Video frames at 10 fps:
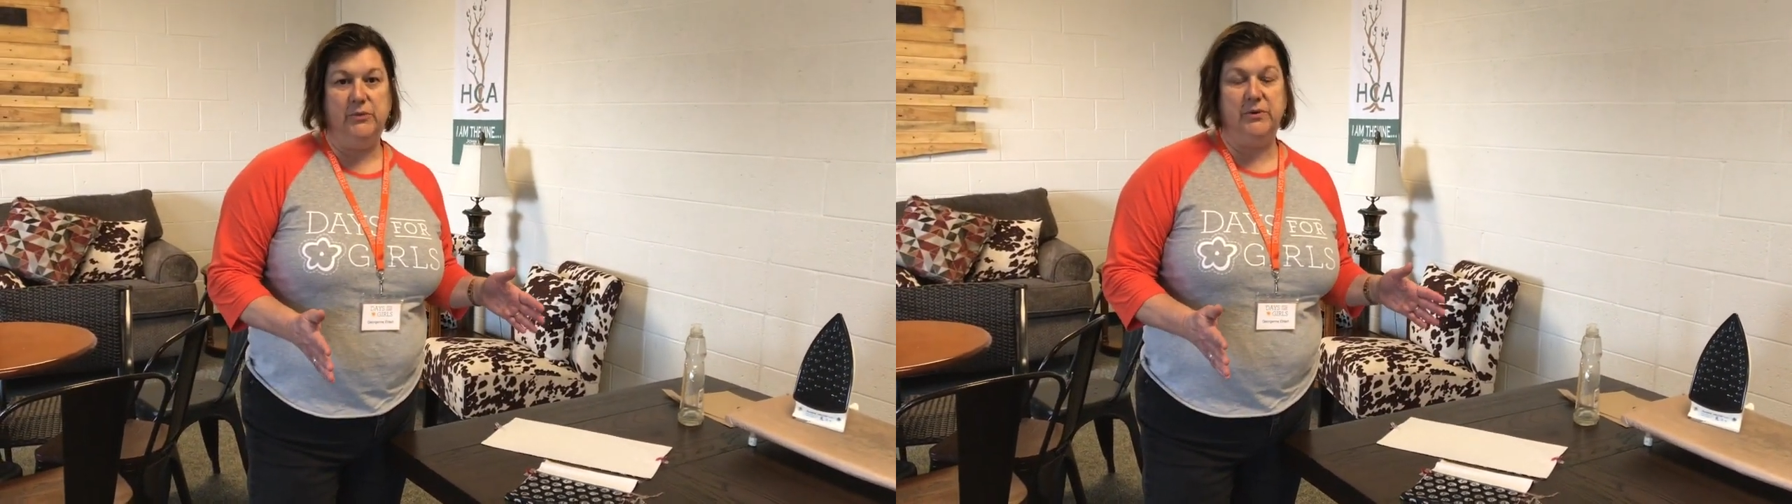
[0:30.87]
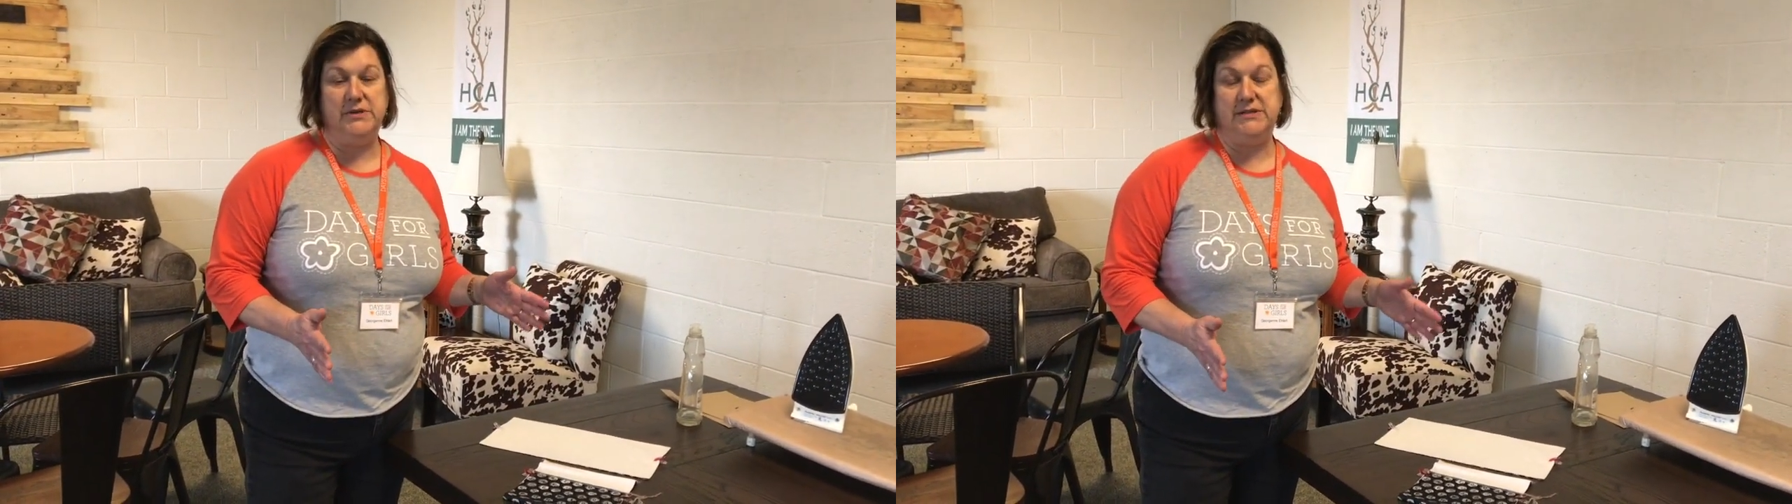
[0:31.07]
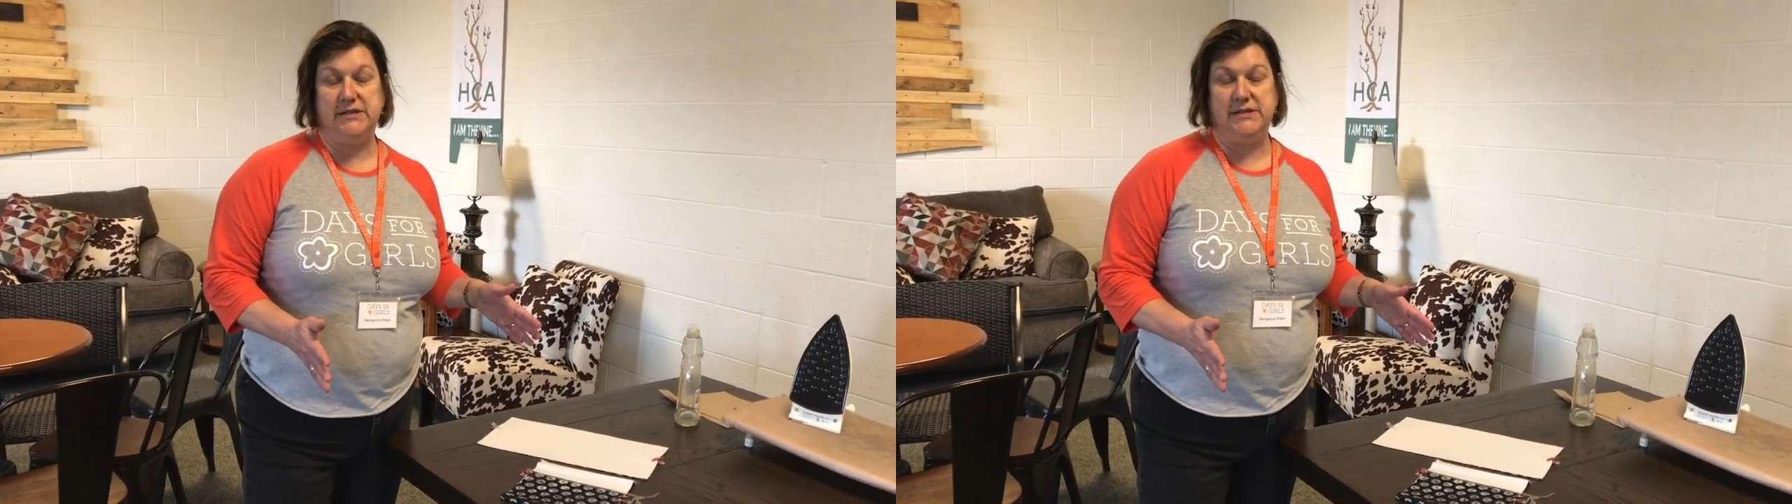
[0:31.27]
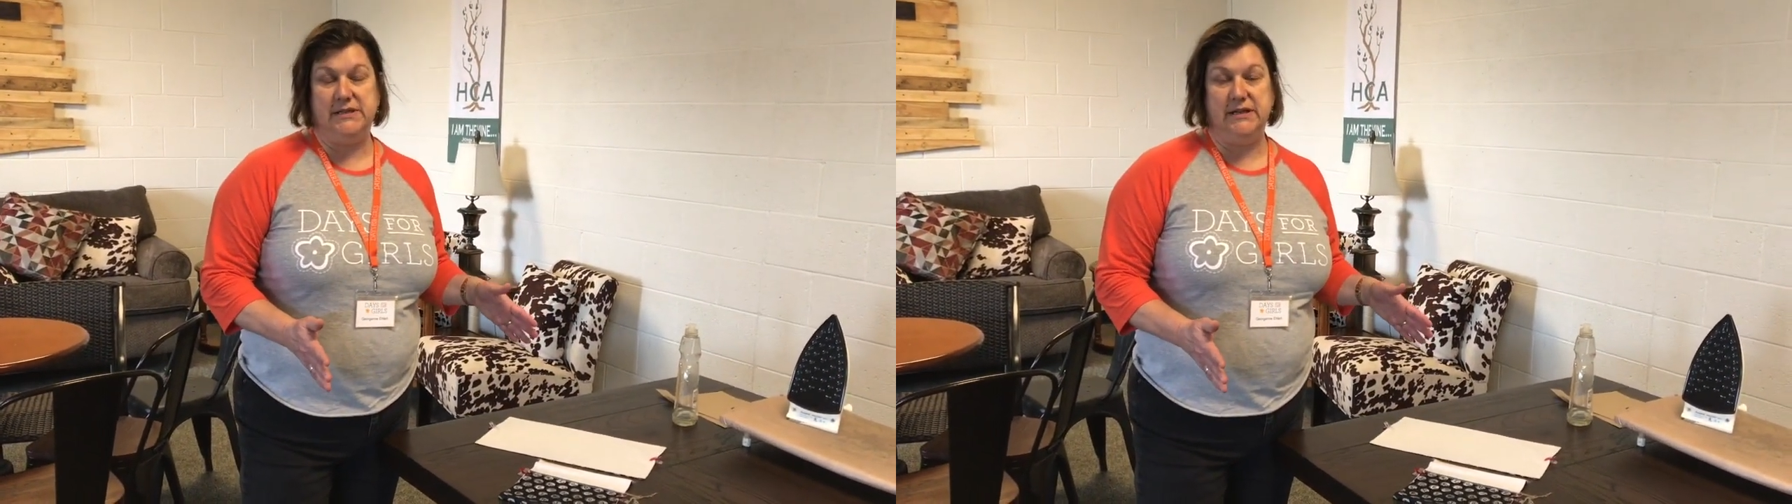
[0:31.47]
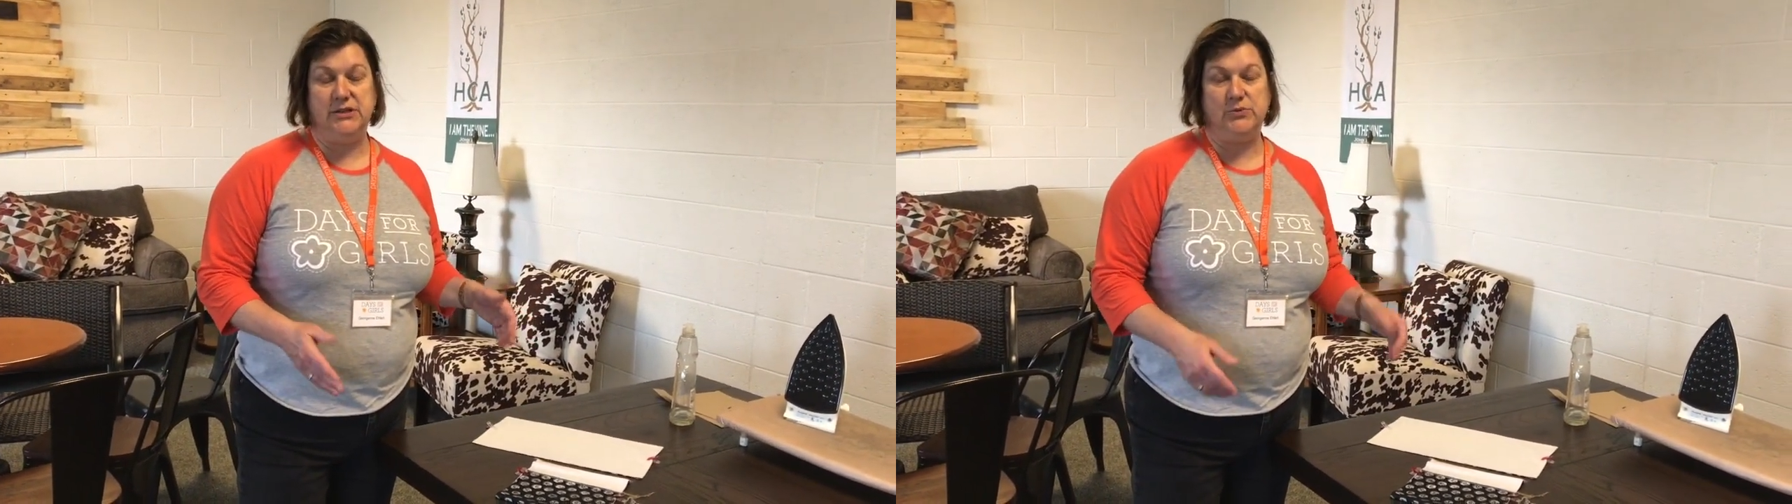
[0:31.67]
with
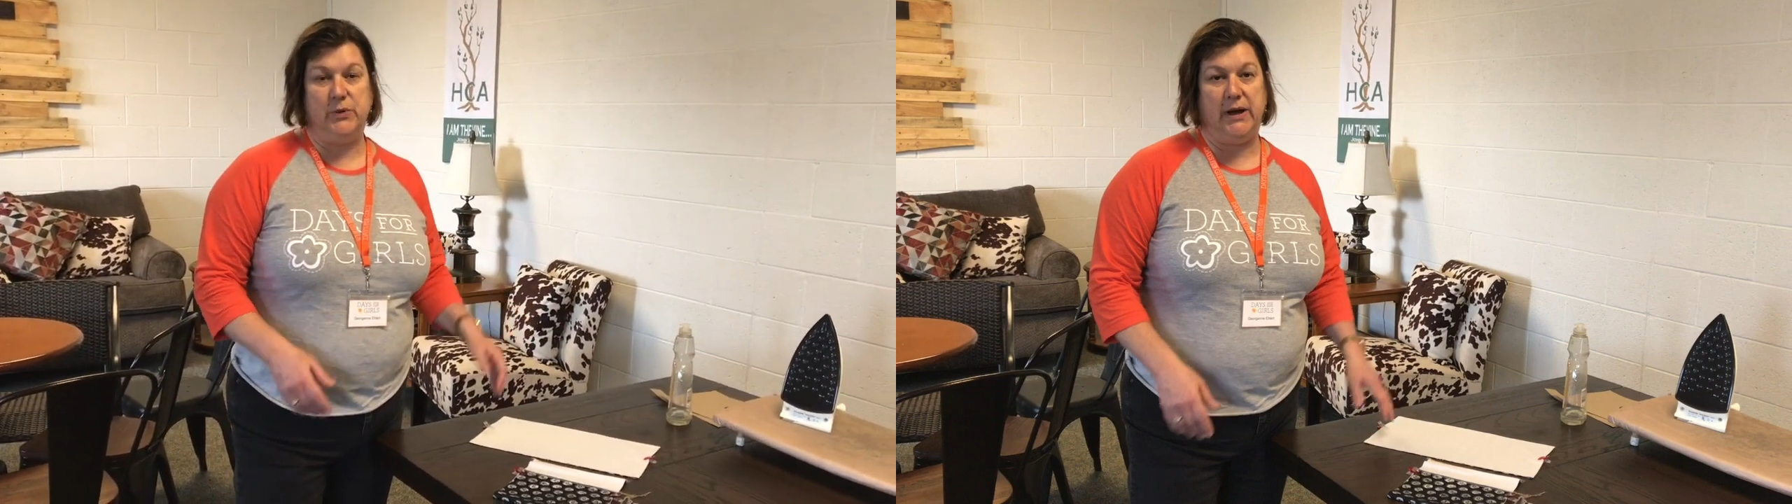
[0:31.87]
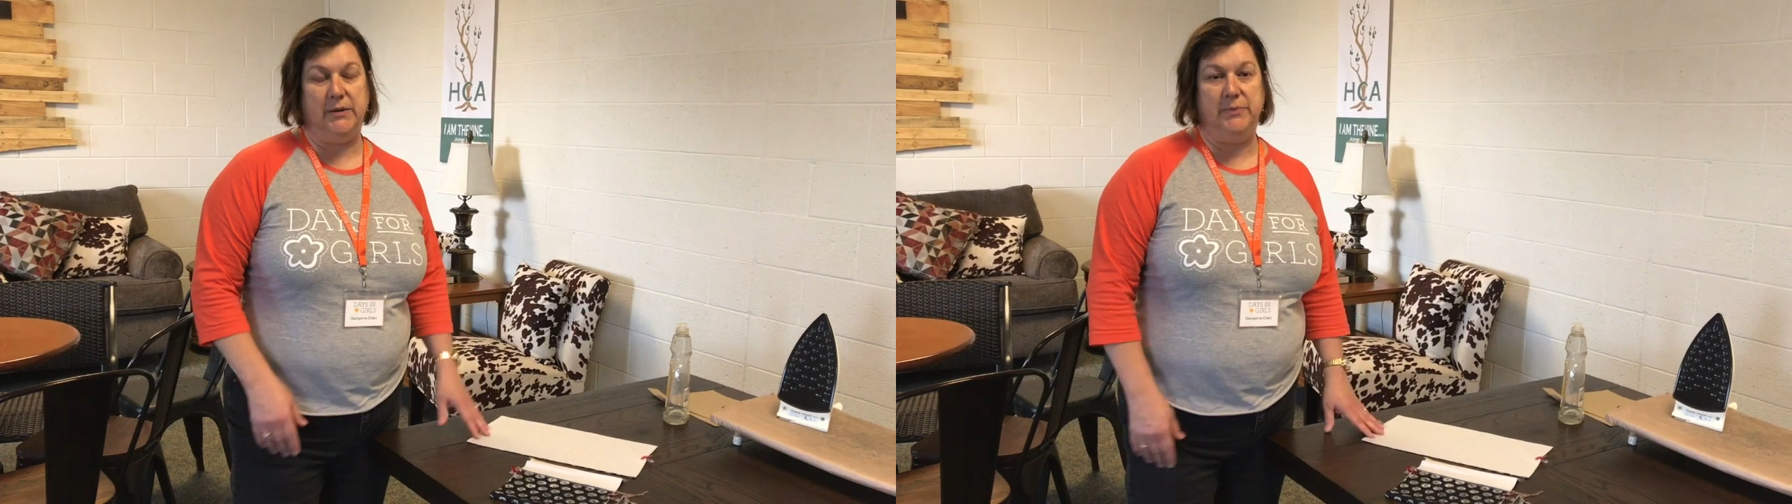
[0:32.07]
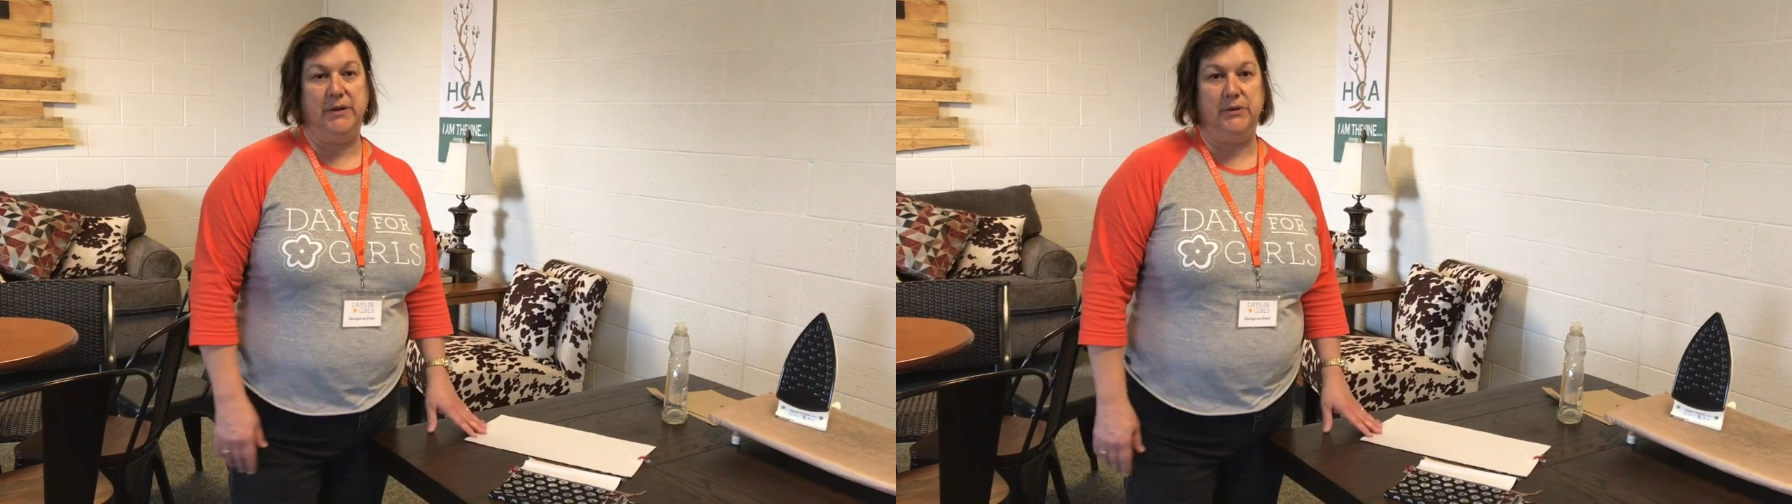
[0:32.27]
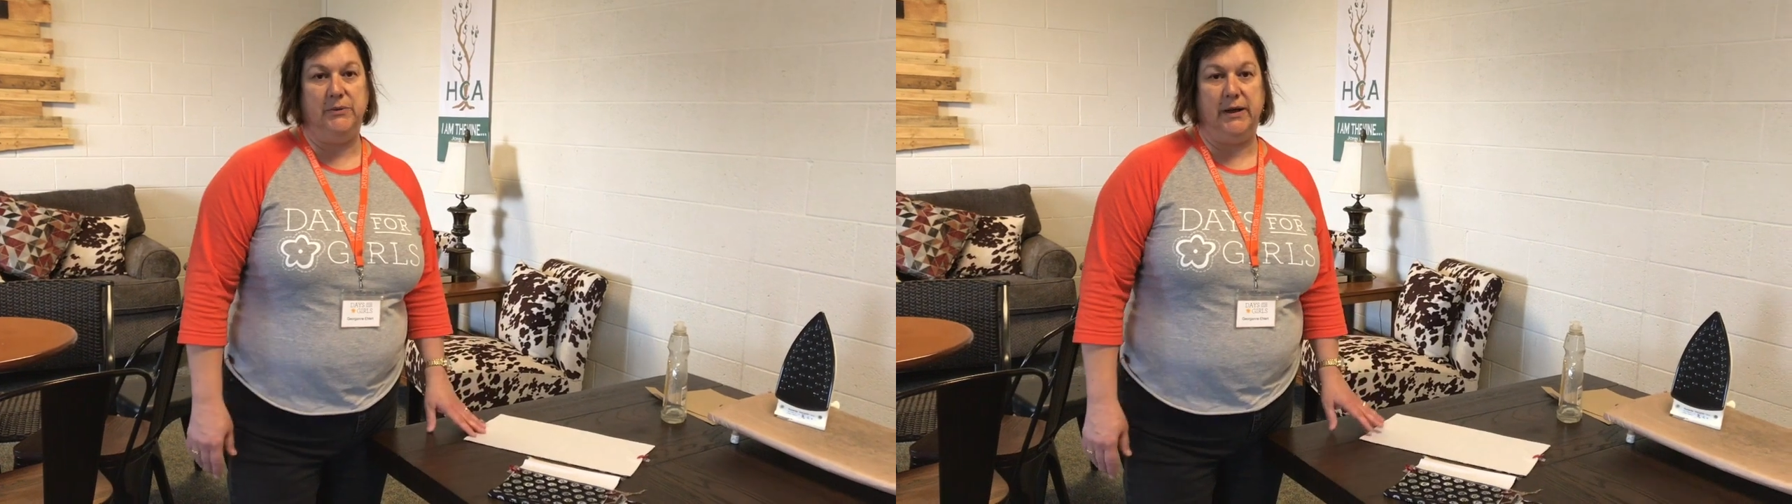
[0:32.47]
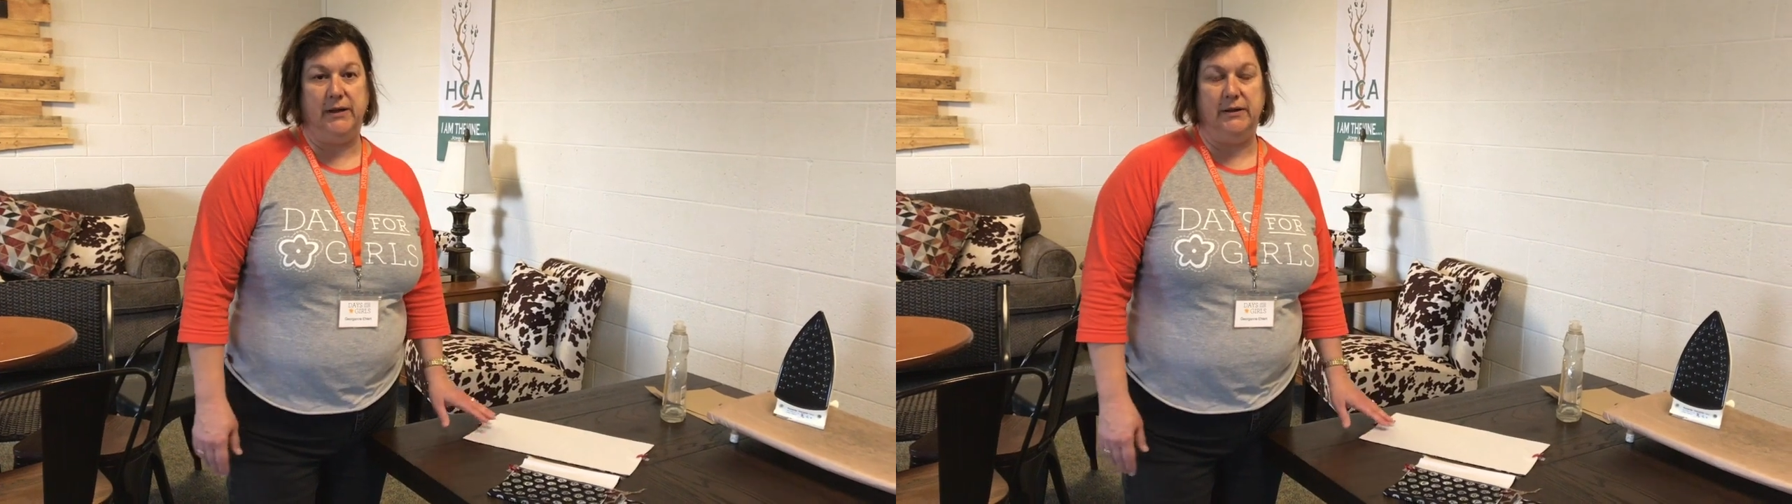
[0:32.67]
60 inch wide
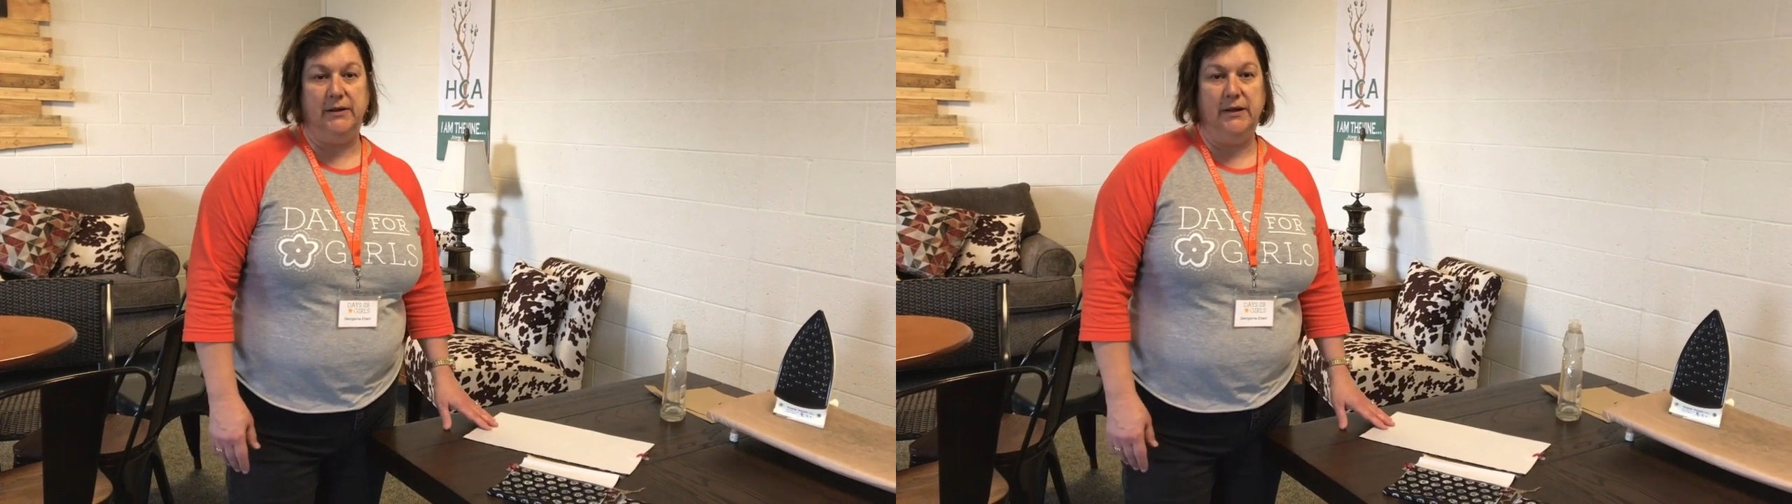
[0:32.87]
PUL